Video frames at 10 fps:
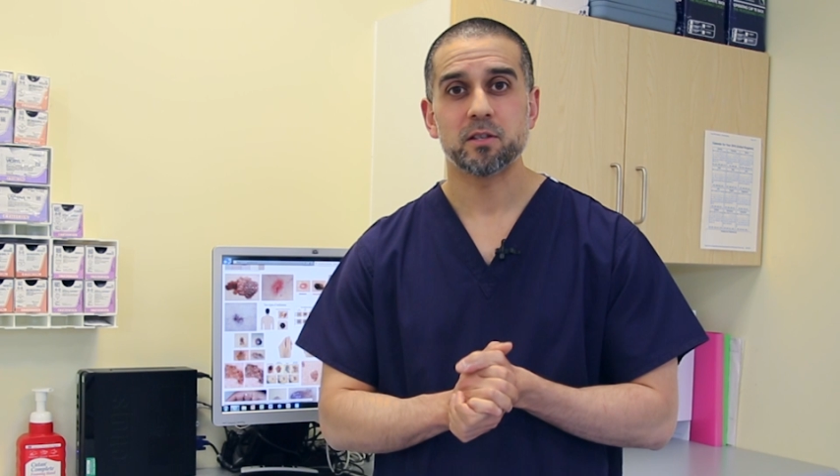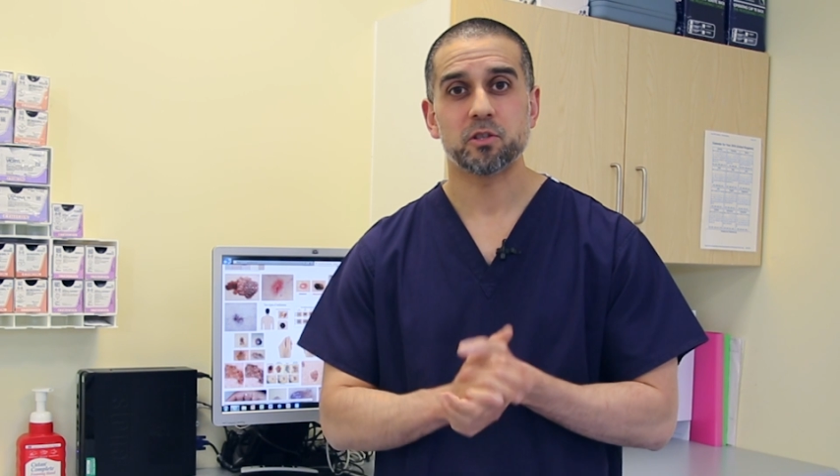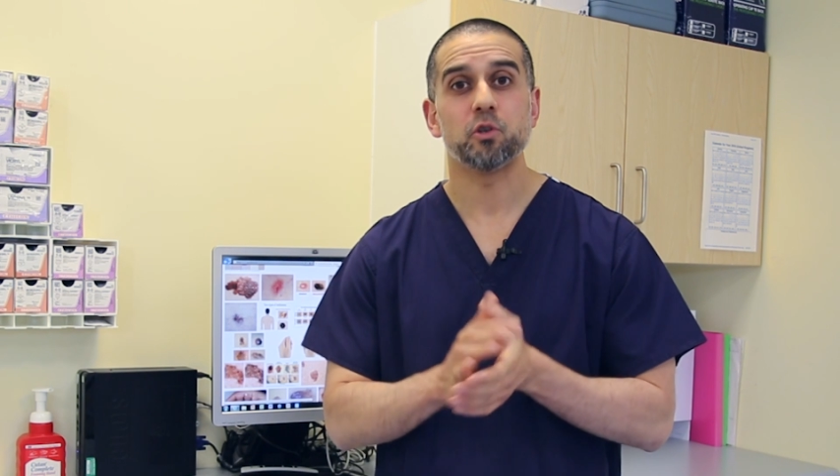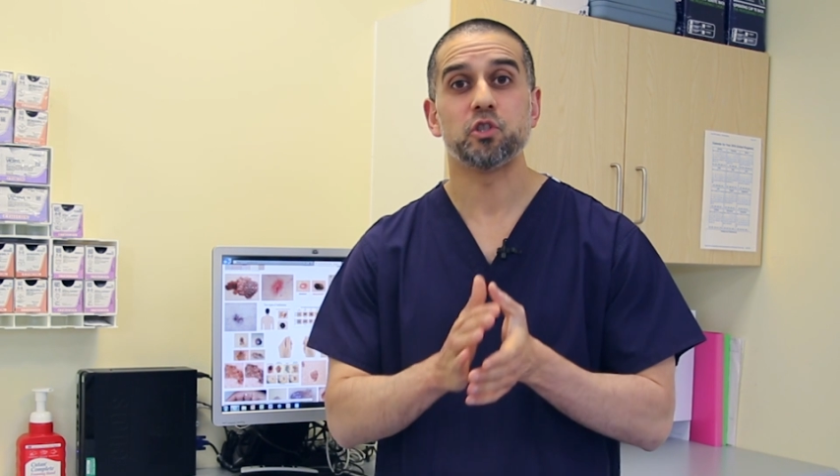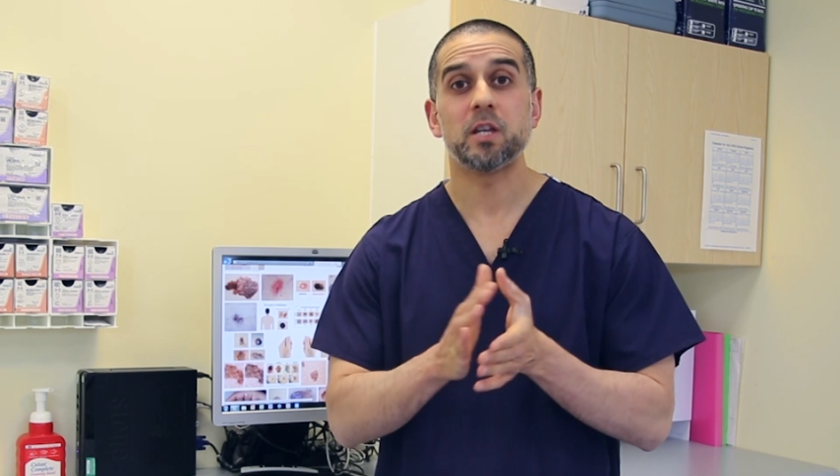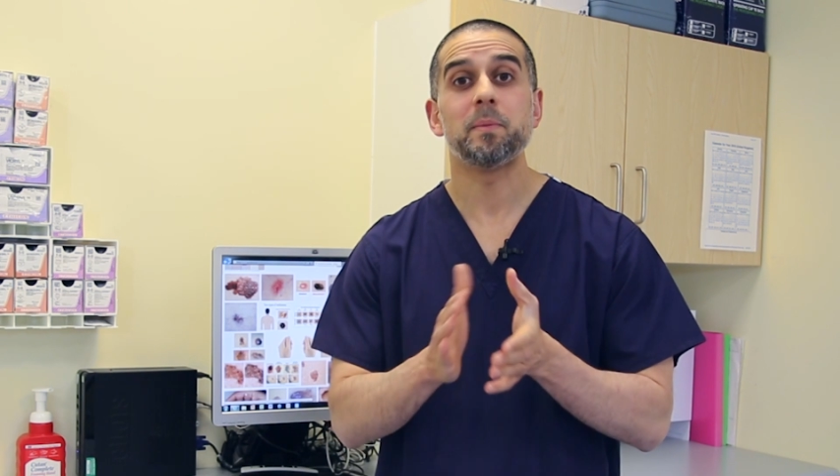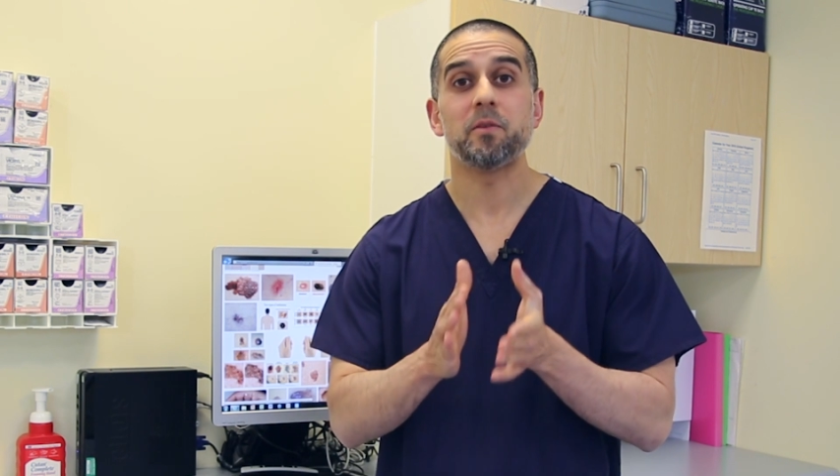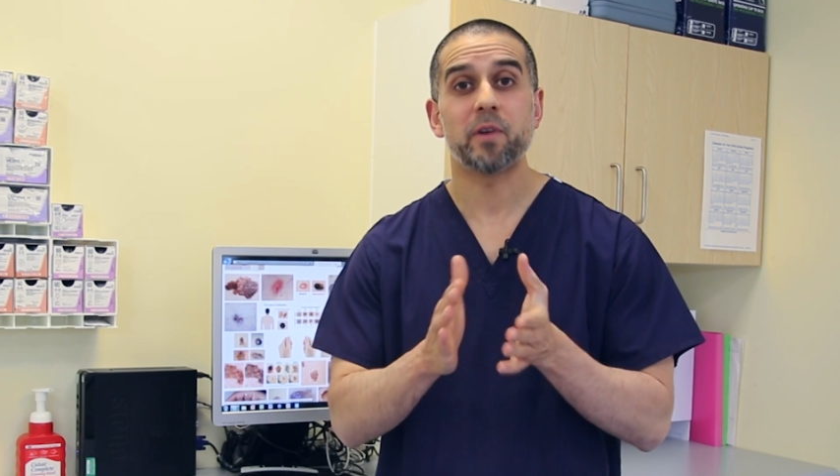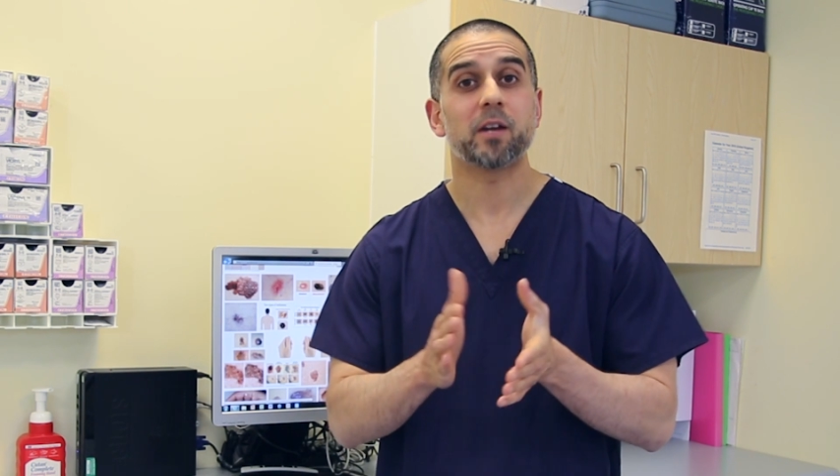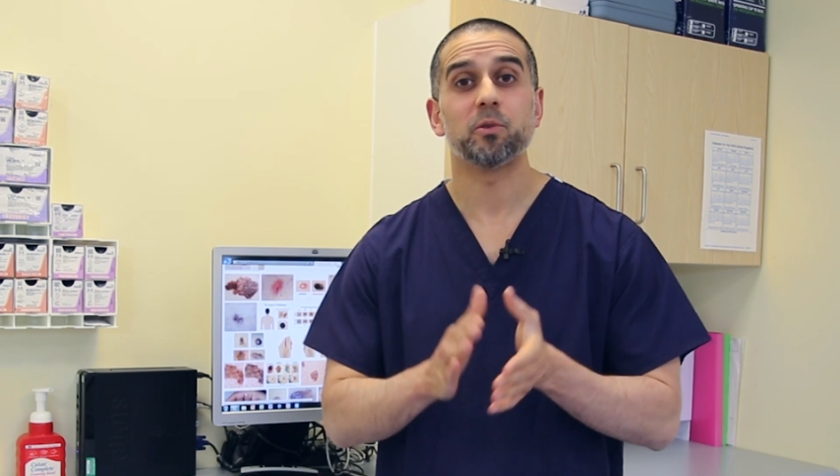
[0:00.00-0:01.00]
so your
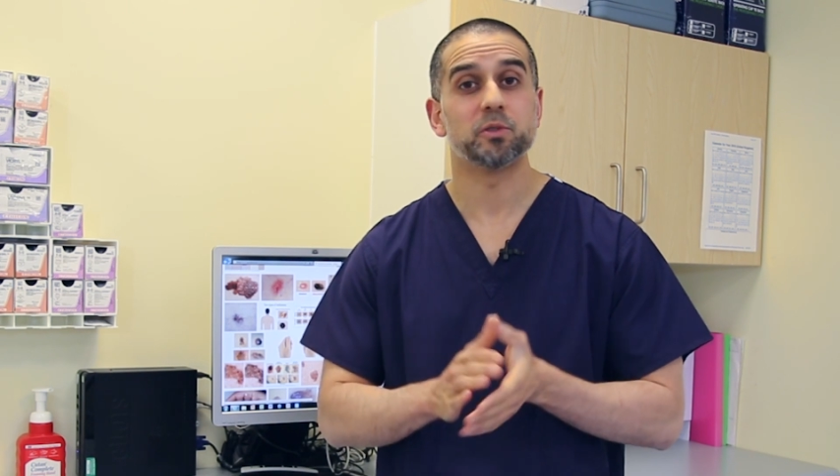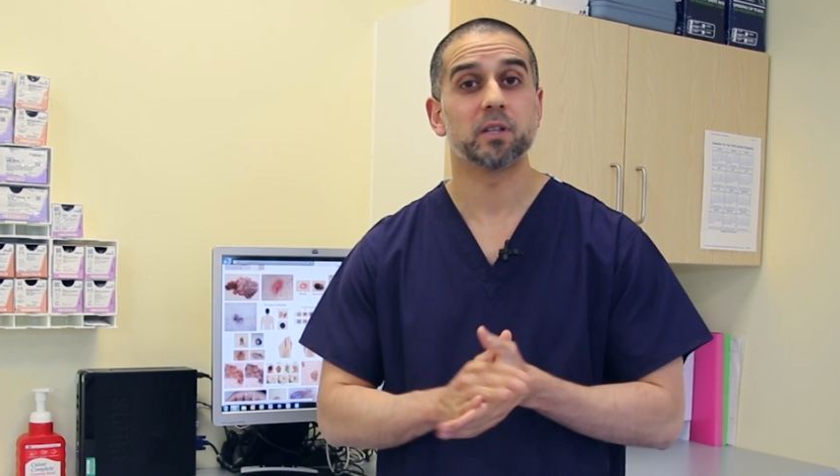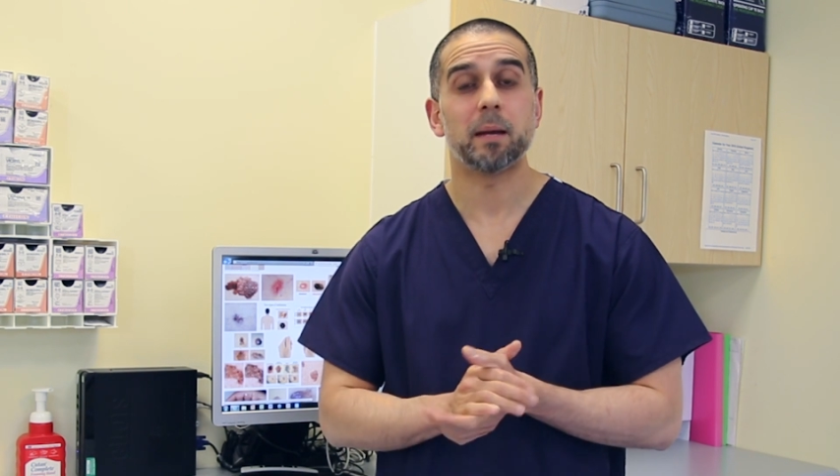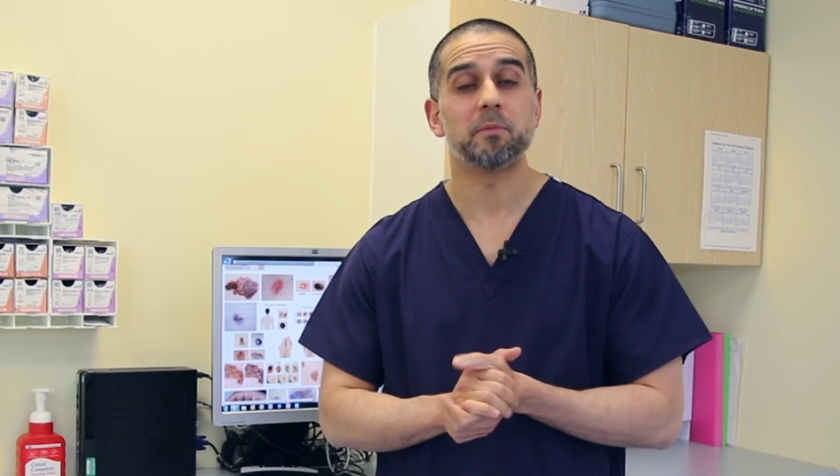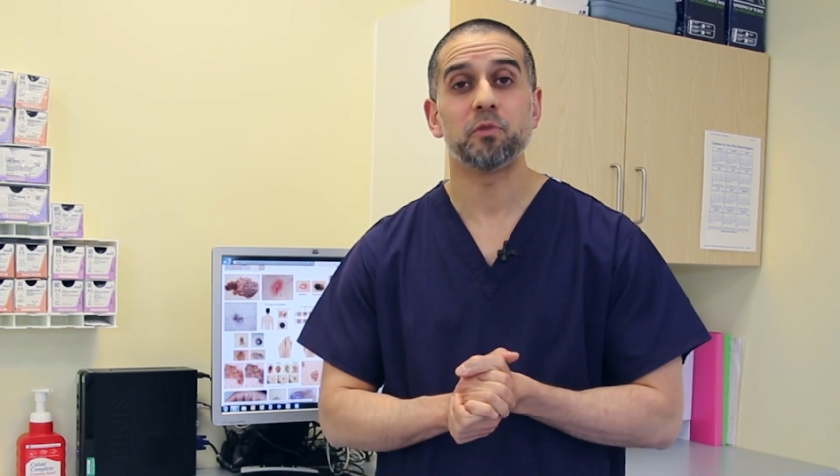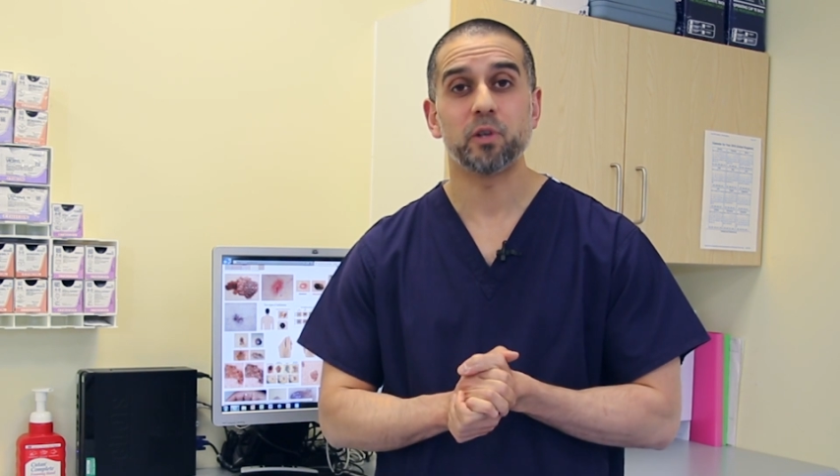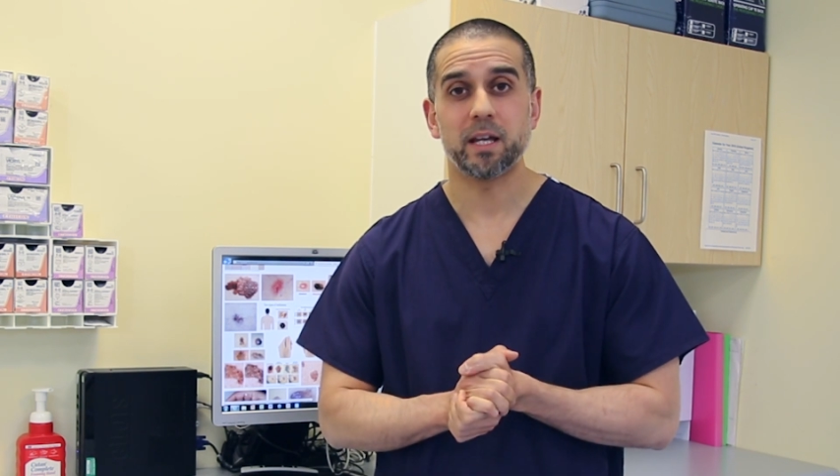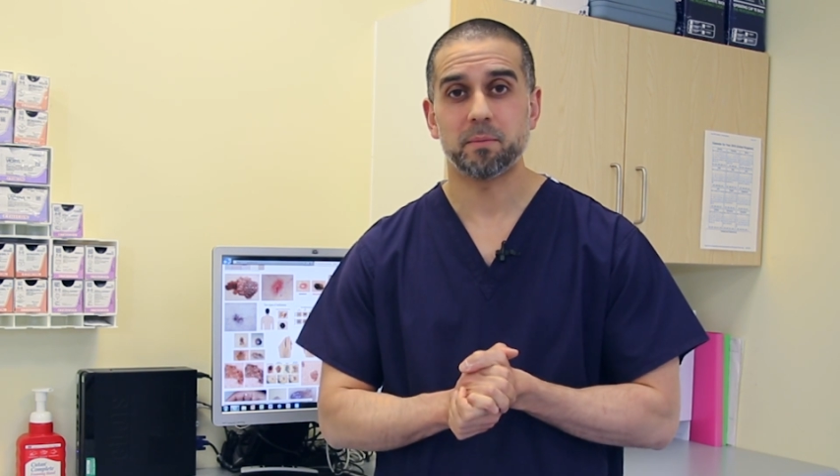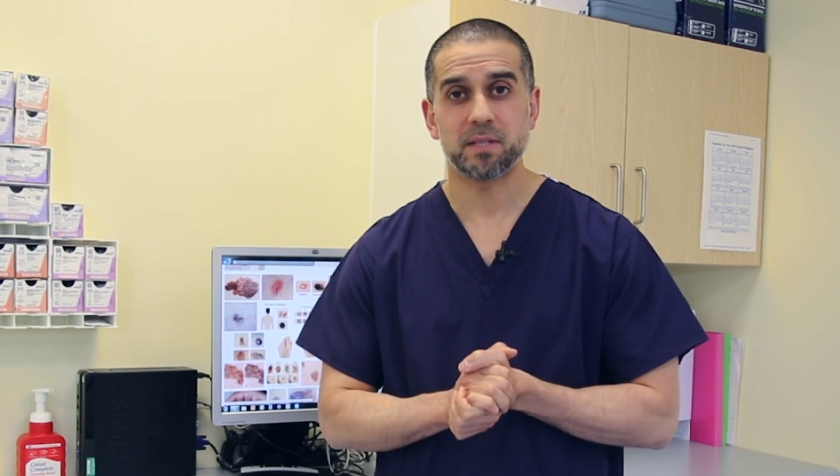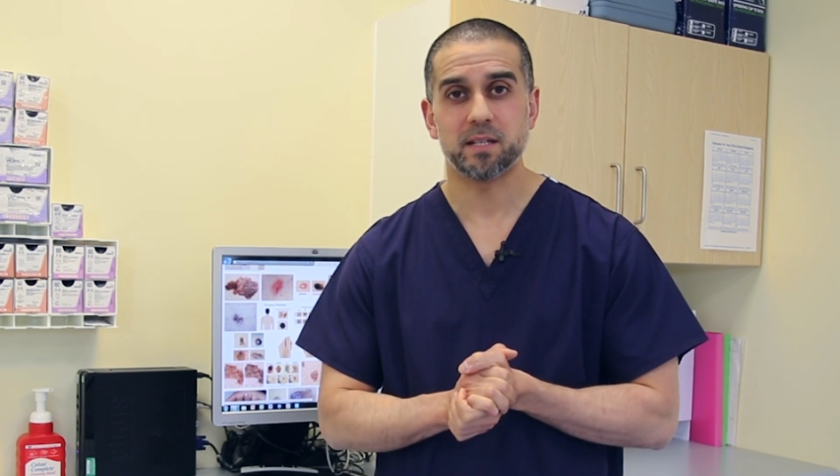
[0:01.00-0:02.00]
GP records are kept
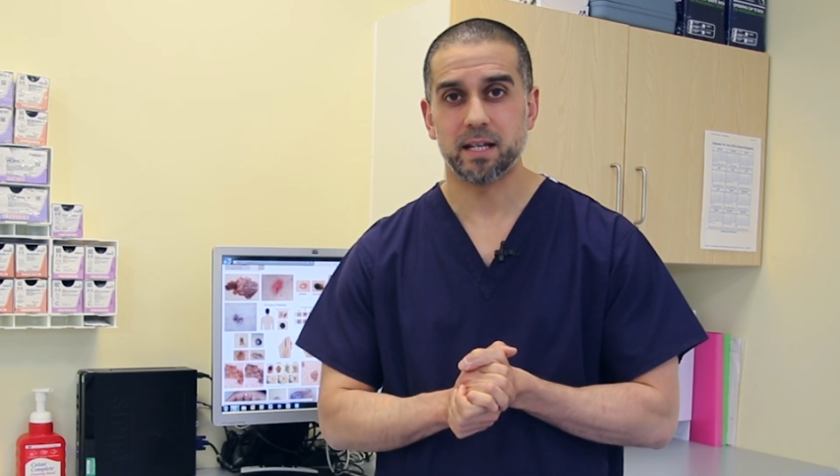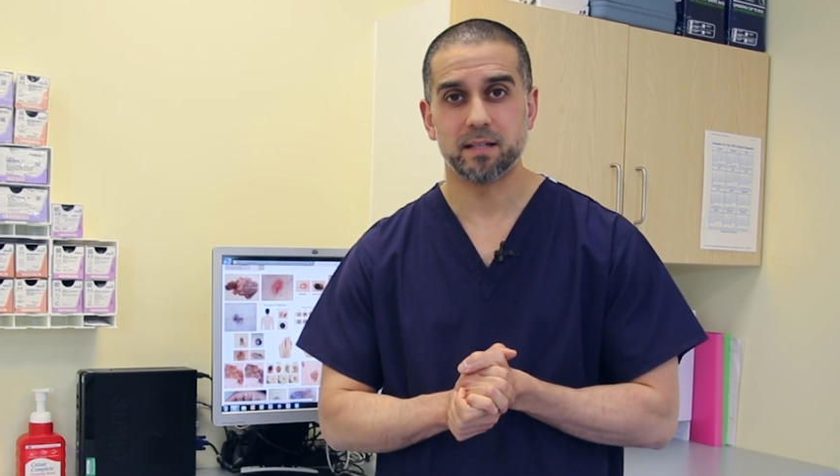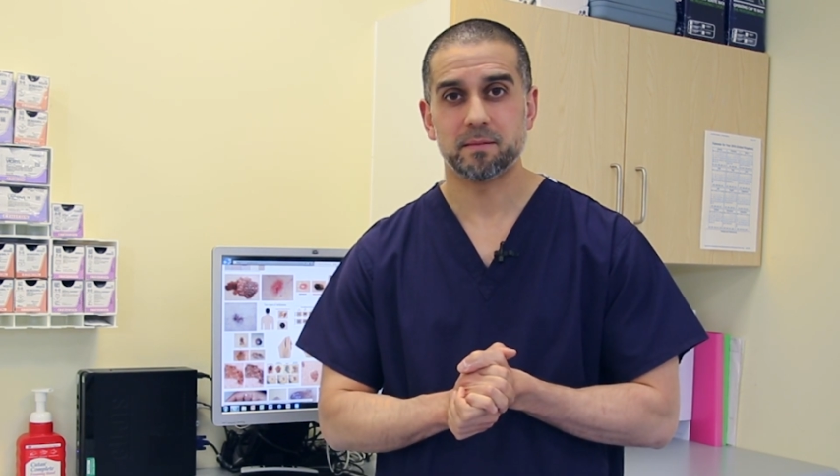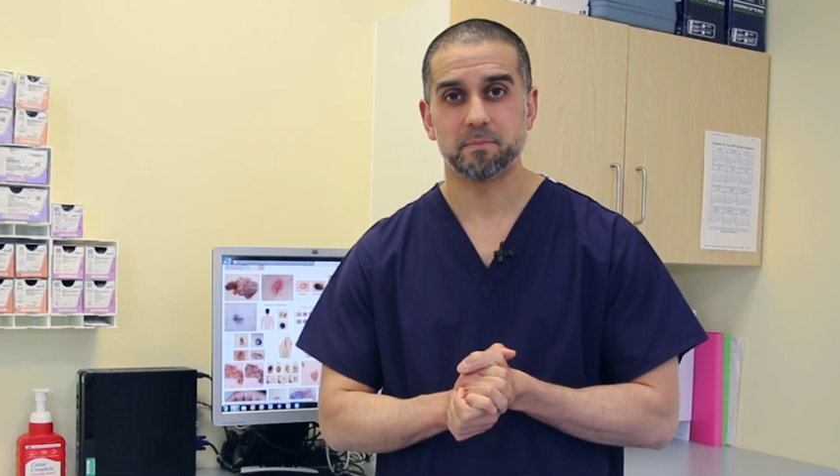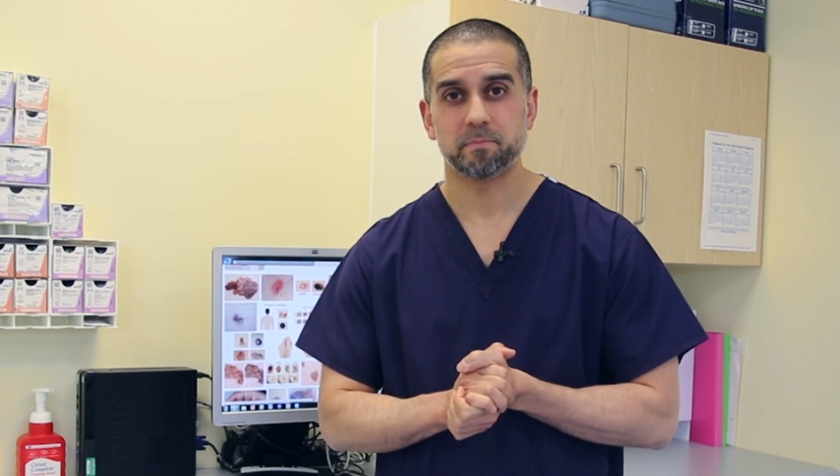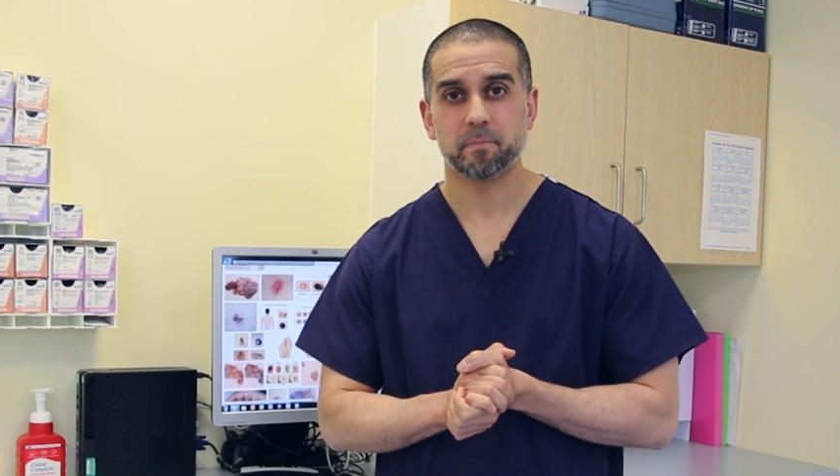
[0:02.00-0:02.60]
fully up to date.